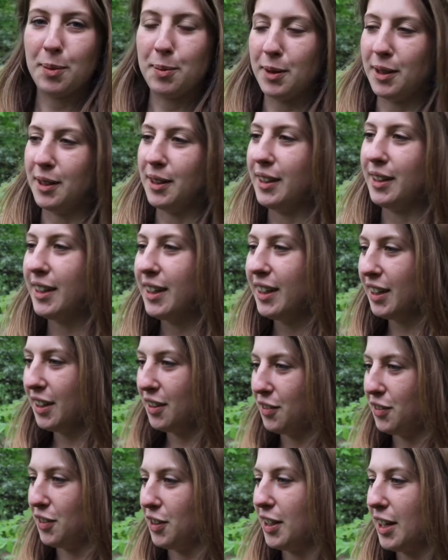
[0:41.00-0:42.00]
and
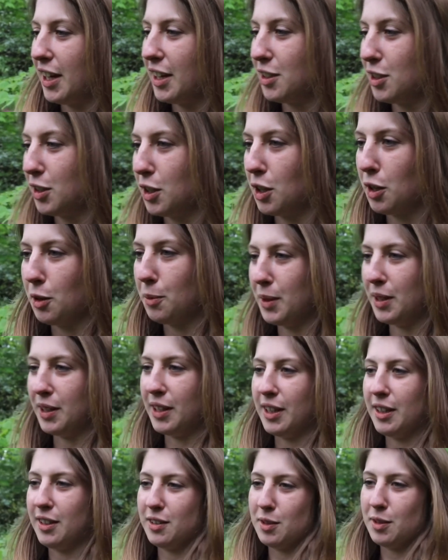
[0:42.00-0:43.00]
if you catch a common
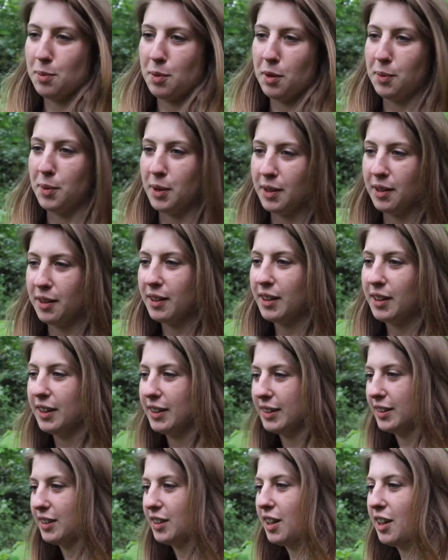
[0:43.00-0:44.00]
then it's a proper
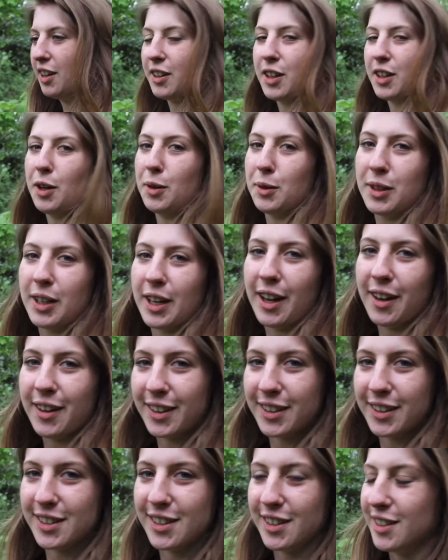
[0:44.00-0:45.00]
dark old
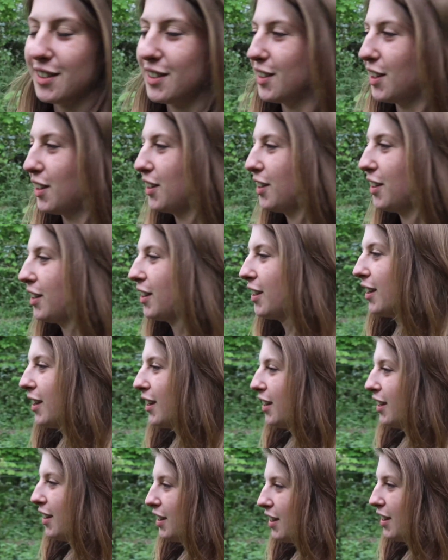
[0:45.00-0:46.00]
character. So
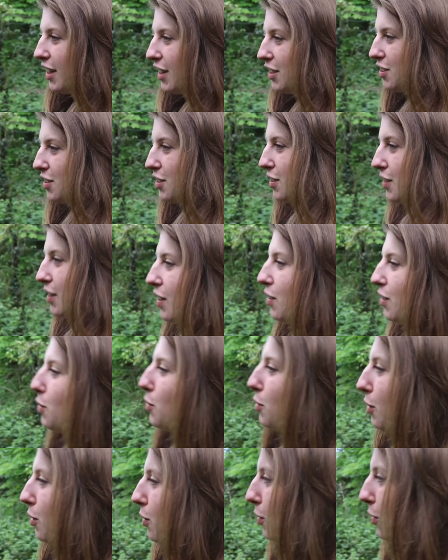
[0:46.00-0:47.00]
they're just,
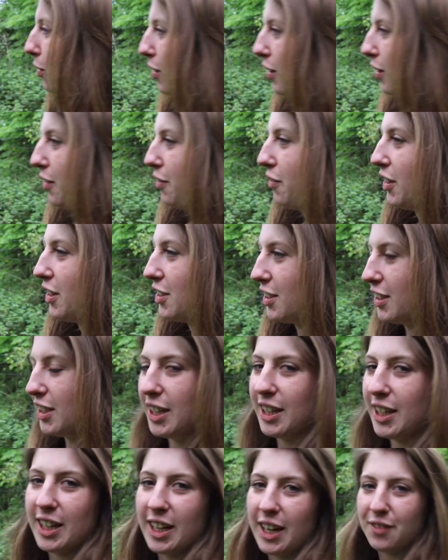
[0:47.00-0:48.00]
all of the fish in
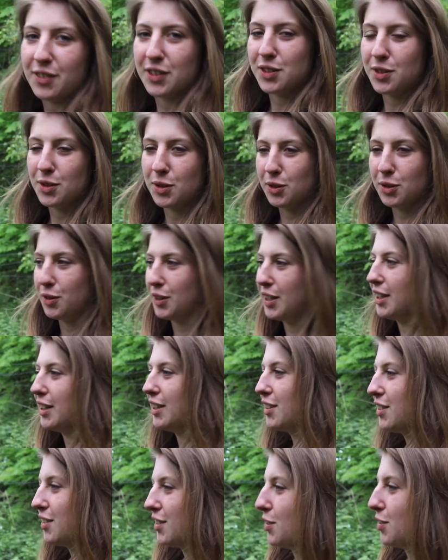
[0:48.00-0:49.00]
here have a story, and
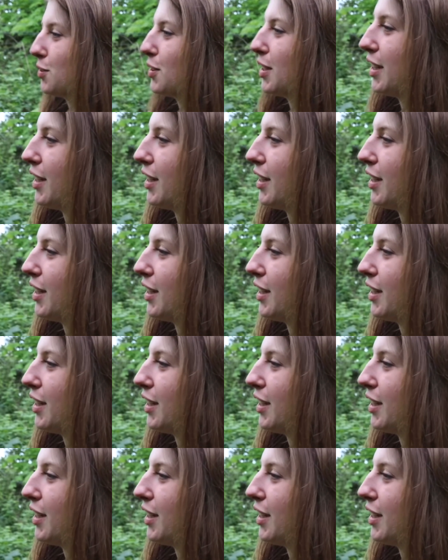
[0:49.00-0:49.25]
it's just really